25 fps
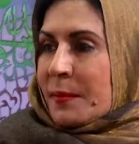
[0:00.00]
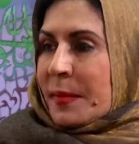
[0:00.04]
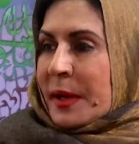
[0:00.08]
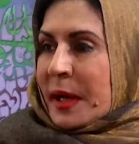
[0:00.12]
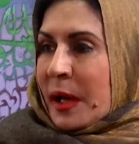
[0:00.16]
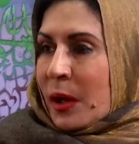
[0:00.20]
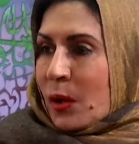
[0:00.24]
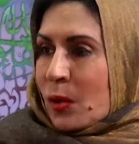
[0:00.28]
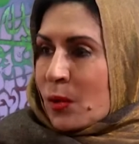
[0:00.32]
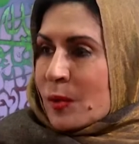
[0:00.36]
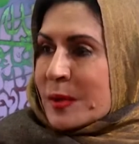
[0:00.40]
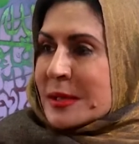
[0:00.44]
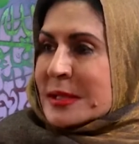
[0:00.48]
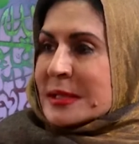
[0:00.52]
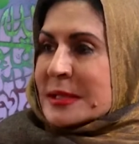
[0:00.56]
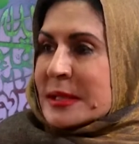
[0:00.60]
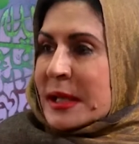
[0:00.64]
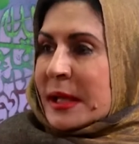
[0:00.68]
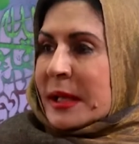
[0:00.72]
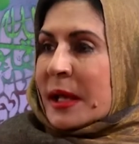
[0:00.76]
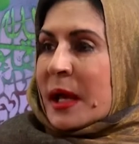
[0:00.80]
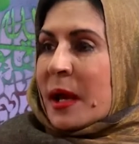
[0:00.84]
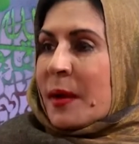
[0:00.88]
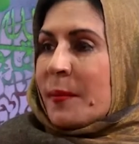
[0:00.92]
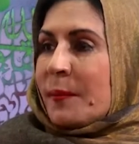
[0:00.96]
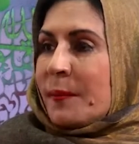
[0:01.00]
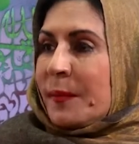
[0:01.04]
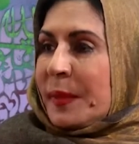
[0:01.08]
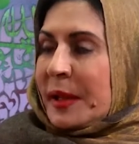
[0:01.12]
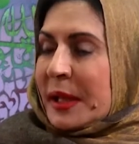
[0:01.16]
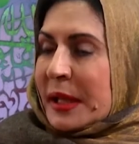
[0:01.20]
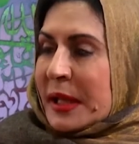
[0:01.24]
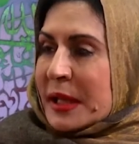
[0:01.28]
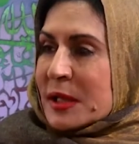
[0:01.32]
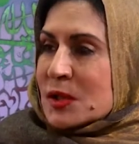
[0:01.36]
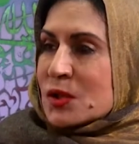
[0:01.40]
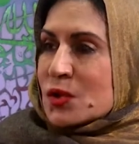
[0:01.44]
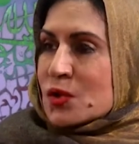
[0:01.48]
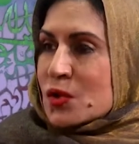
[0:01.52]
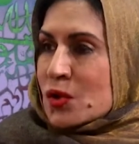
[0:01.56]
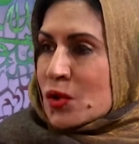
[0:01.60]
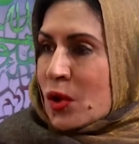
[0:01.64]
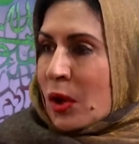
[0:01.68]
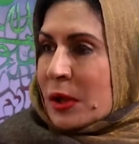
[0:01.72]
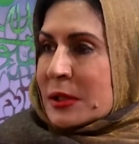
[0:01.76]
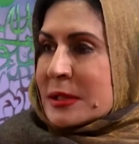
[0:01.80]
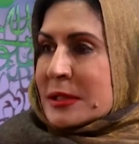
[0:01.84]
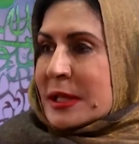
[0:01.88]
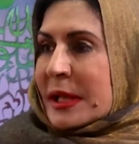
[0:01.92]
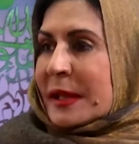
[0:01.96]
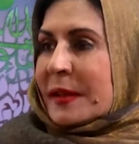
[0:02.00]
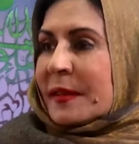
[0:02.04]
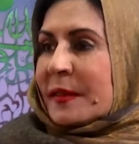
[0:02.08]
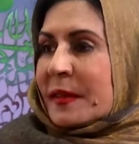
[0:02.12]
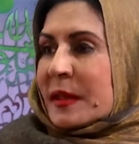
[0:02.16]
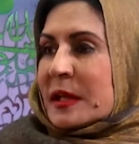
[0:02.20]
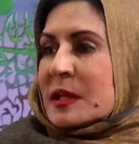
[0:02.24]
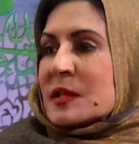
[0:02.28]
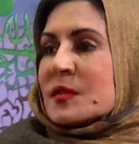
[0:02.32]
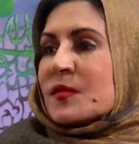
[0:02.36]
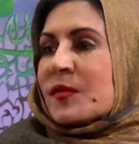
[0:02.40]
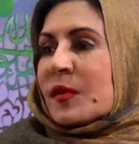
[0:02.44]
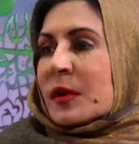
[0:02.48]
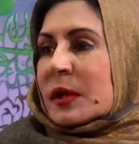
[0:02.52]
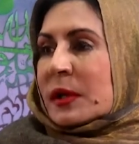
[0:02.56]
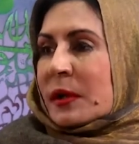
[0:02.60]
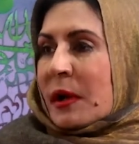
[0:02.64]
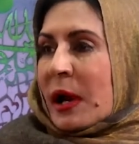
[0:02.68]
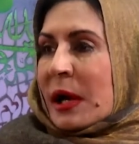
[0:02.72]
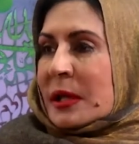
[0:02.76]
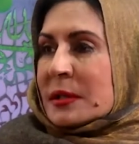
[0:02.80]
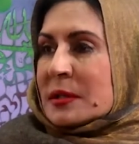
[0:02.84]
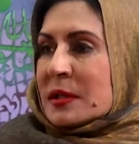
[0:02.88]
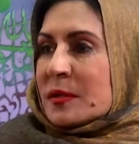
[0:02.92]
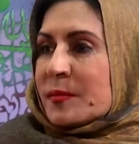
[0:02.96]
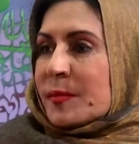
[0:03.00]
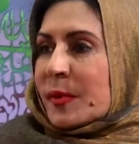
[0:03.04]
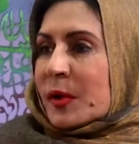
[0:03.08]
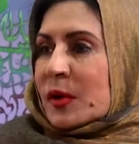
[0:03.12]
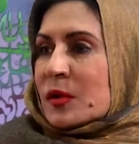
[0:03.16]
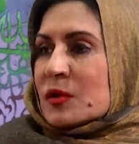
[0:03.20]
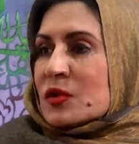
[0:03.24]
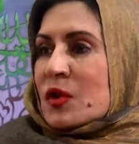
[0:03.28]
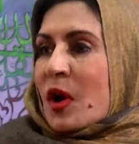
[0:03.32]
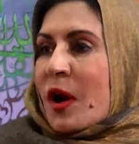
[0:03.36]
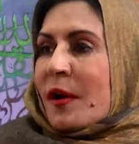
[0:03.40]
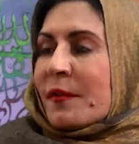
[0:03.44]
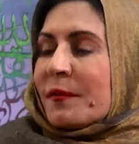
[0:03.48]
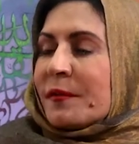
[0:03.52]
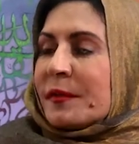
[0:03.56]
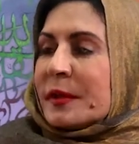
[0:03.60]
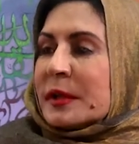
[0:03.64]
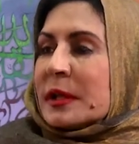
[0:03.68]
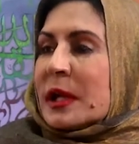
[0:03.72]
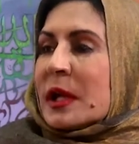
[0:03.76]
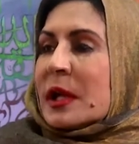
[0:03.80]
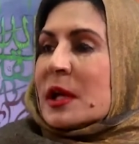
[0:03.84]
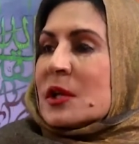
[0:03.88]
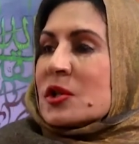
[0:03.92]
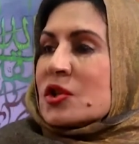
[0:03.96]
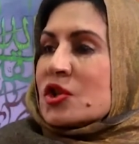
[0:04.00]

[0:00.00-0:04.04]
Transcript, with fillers: But I always say please do not take things for granted because often